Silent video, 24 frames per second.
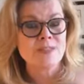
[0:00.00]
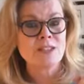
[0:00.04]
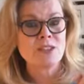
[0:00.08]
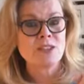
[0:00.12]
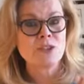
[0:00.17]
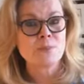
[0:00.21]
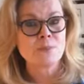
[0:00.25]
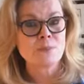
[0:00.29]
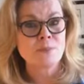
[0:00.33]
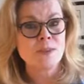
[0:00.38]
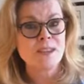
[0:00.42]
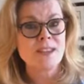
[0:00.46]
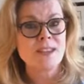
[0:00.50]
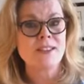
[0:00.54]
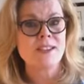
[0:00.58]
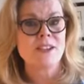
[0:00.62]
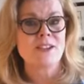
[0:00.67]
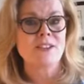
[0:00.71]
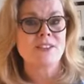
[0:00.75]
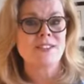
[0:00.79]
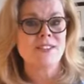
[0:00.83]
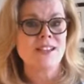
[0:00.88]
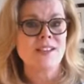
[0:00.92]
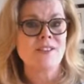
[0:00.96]
So be
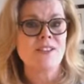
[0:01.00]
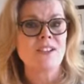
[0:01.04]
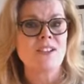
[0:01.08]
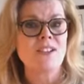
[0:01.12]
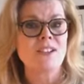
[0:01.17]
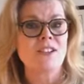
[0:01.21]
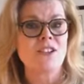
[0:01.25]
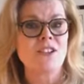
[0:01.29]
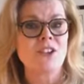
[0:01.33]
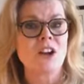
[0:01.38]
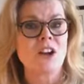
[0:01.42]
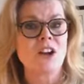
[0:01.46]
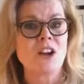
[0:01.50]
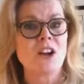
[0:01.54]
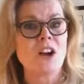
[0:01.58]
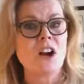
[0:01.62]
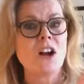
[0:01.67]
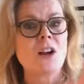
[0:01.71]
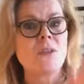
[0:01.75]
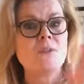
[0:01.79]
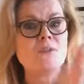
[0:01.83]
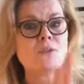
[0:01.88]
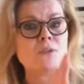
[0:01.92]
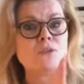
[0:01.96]
there,
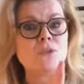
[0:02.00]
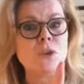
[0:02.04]
savingdinner.com